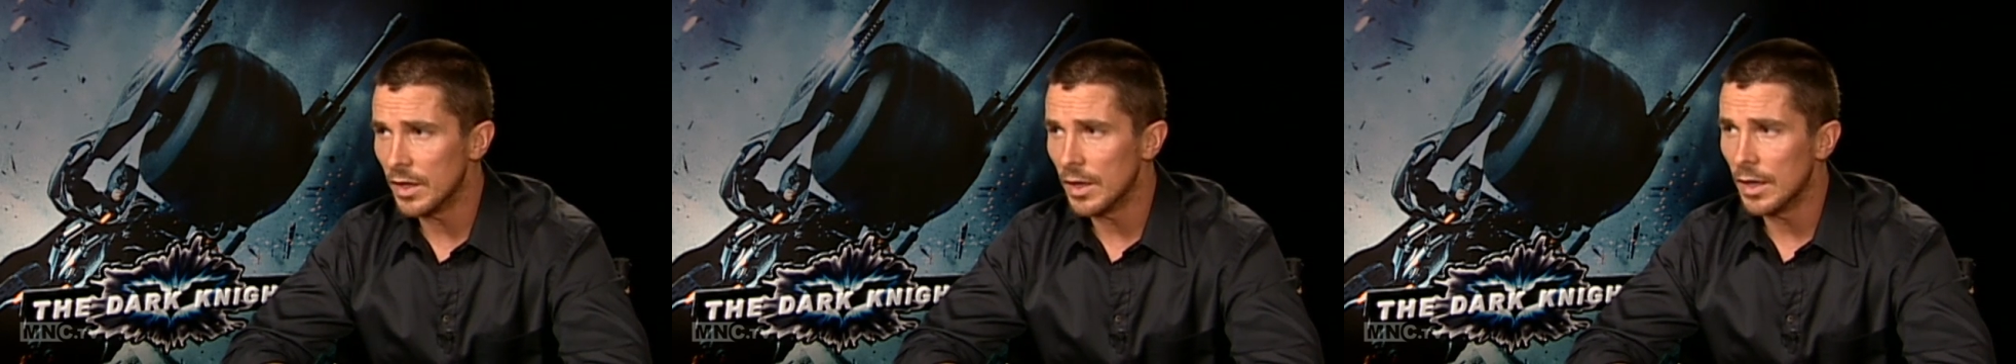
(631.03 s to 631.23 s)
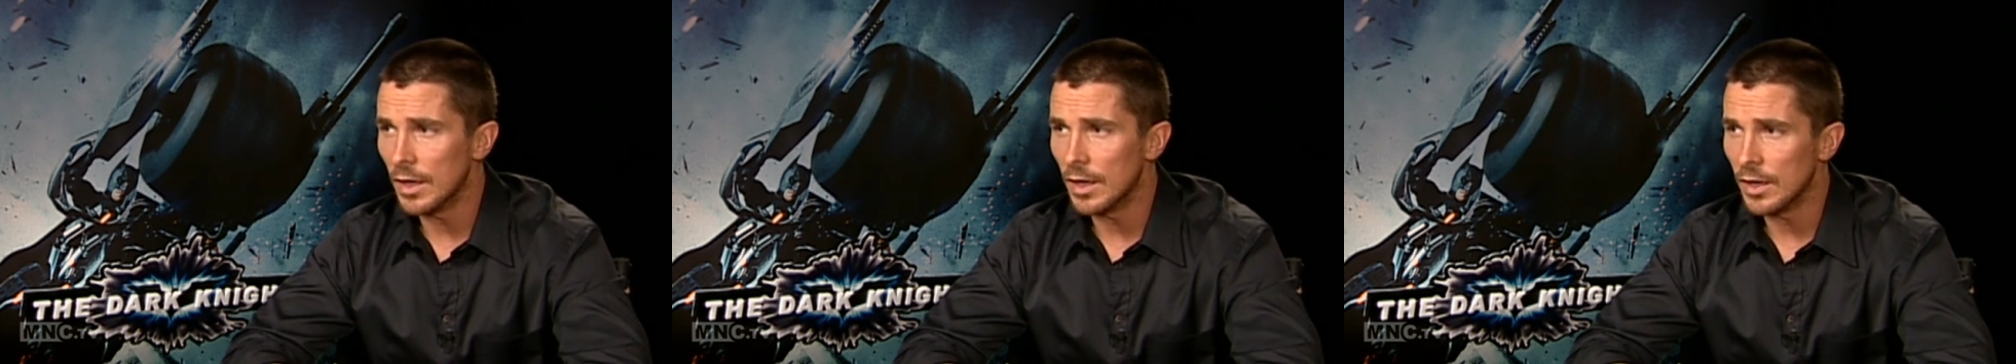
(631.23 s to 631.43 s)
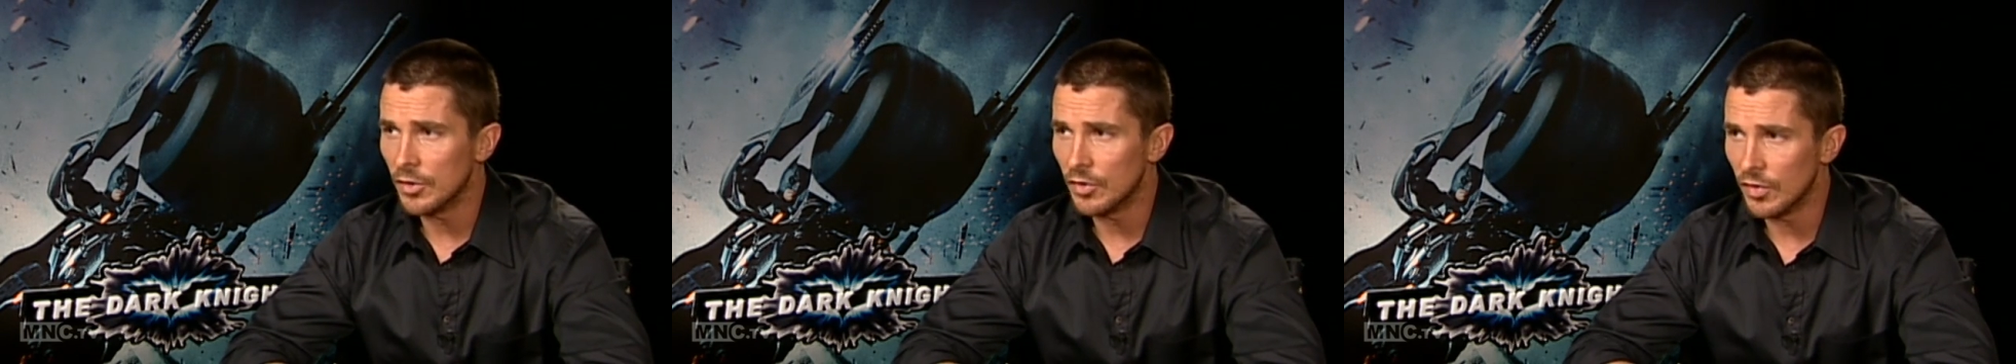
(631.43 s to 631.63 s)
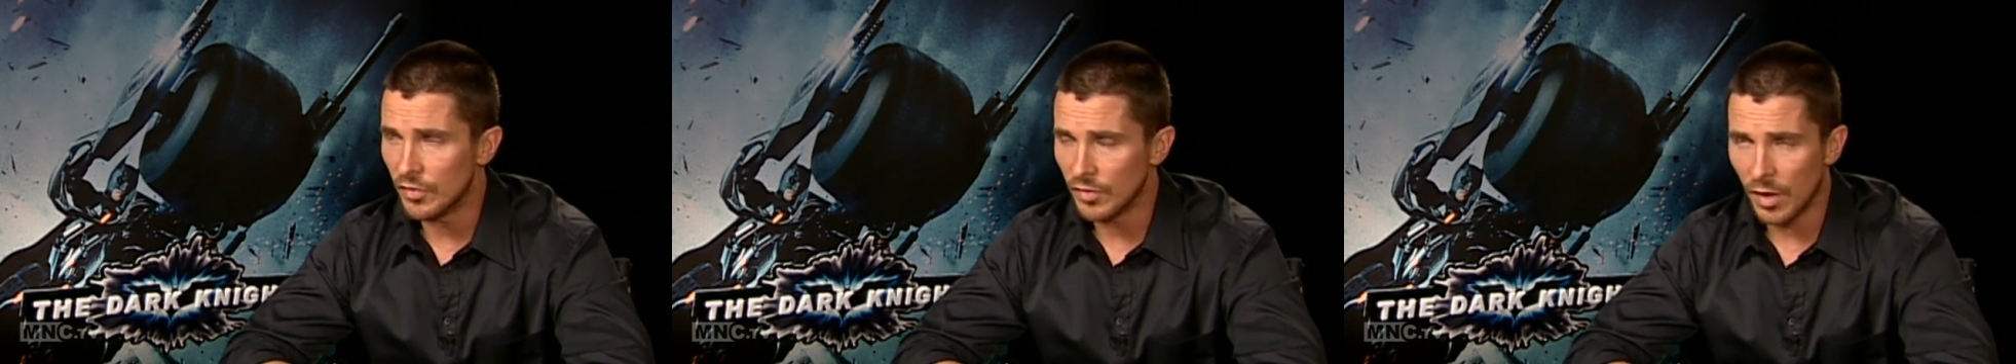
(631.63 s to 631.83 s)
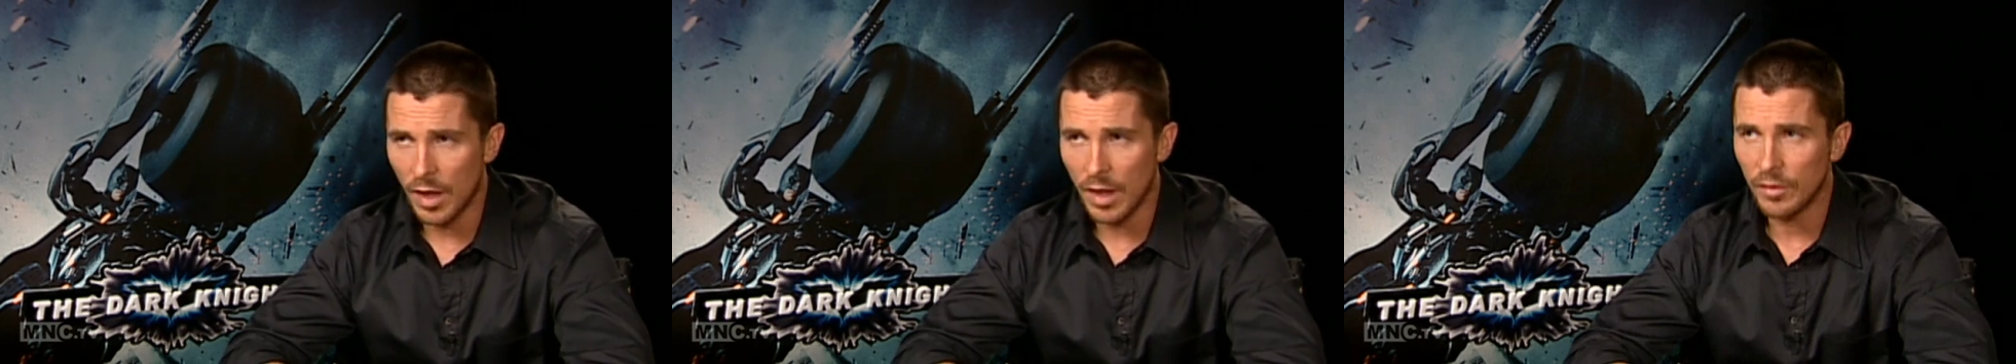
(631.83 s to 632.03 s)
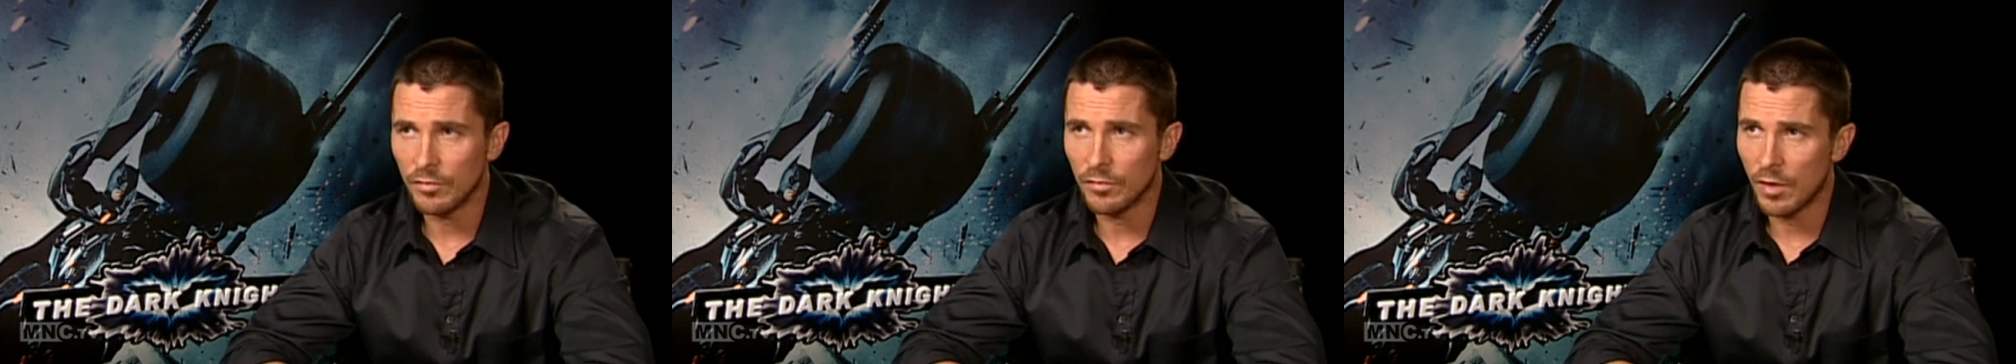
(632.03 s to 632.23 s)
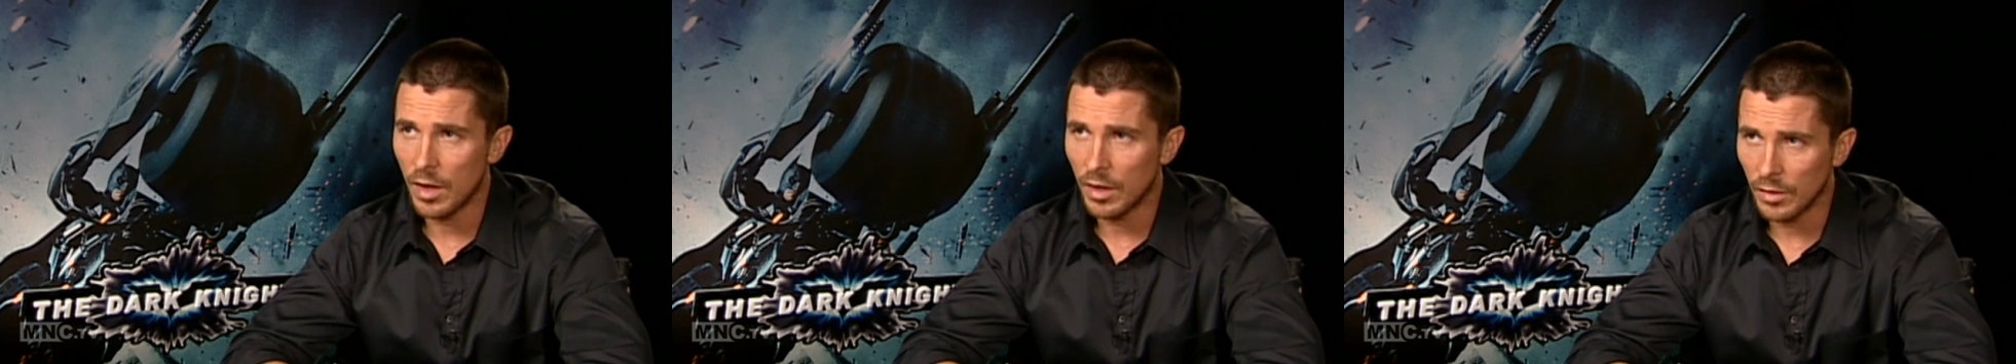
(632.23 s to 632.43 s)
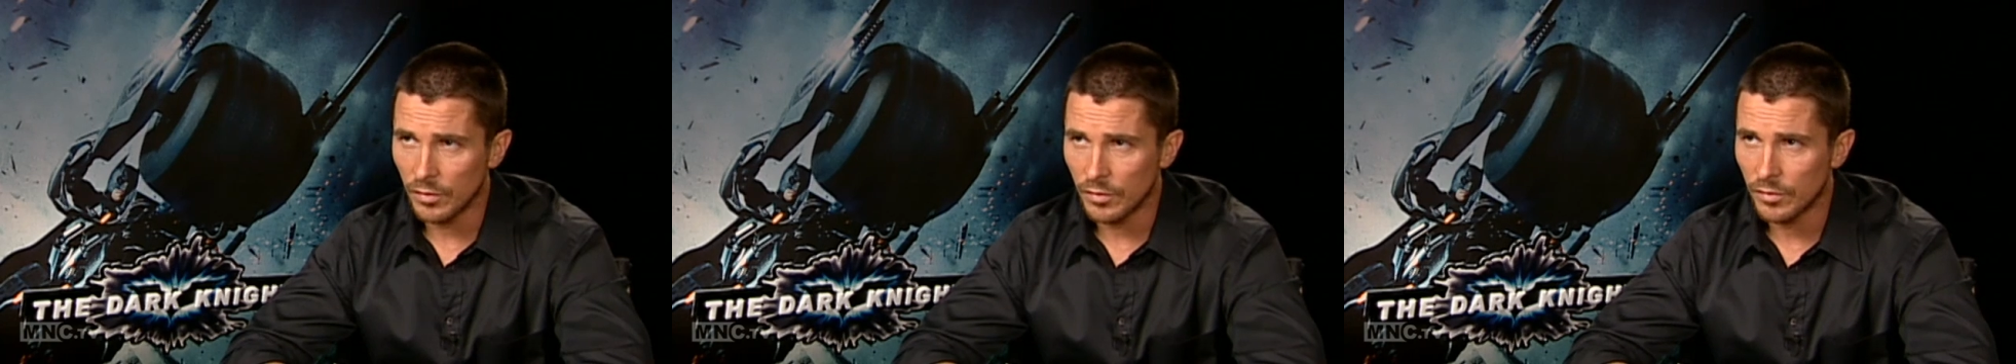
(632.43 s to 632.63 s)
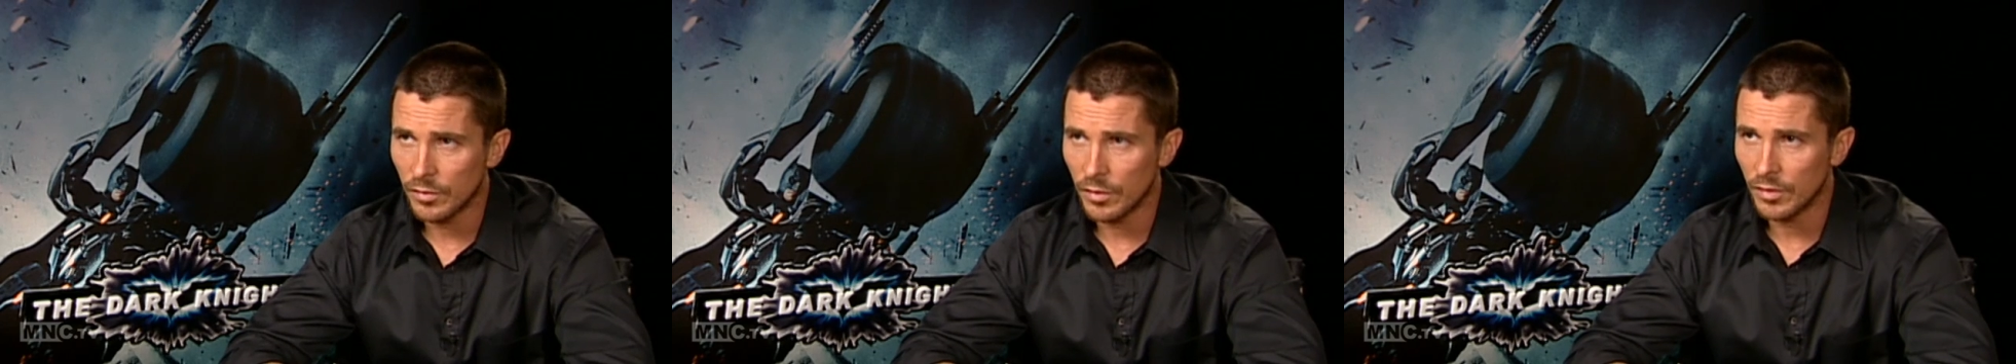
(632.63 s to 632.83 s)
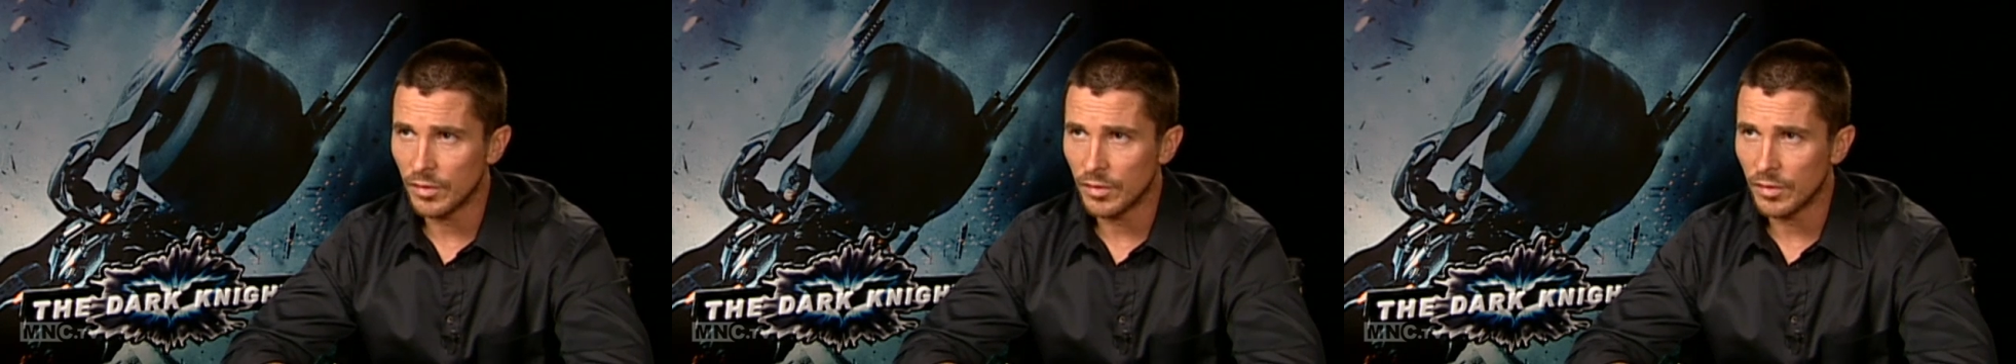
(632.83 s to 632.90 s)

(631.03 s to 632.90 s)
uh, desires violence,